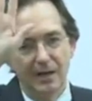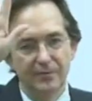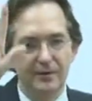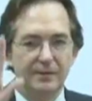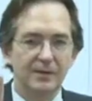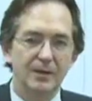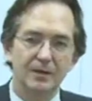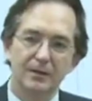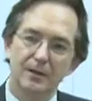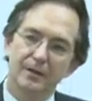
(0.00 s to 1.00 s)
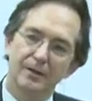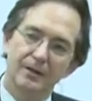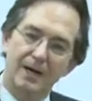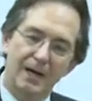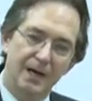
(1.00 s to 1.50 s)
everything, the,
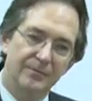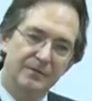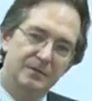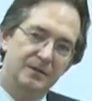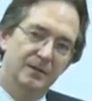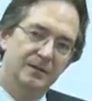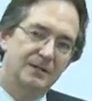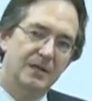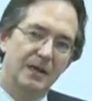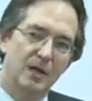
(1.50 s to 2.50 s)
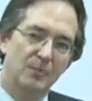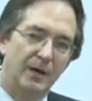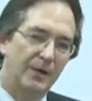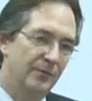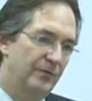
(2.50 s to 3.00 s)
the hive is uh, set
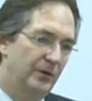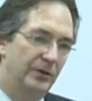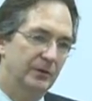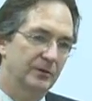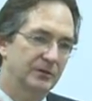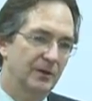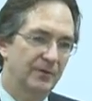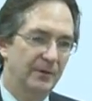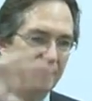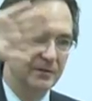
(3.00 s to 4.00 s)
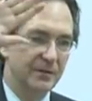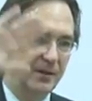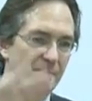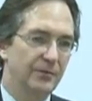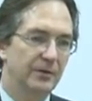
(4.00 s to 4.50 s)
up on the vertical, so everything is
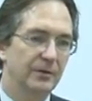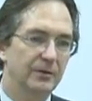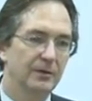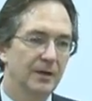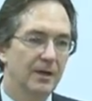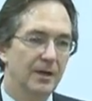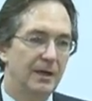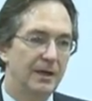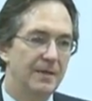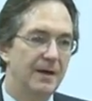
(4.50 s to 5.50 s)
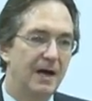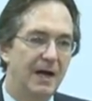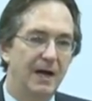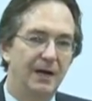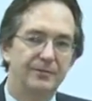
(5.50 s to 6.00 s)
on the vertical. In the
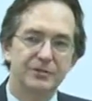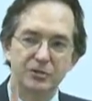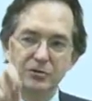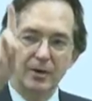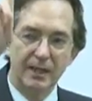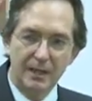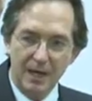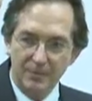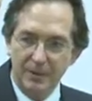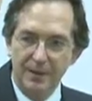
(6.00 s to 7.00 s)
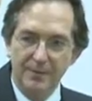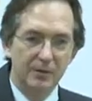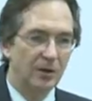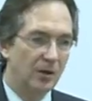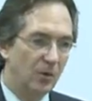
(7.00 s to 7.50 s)
hive, straight up on the
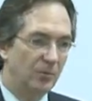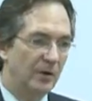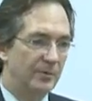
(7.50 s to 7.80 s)
comb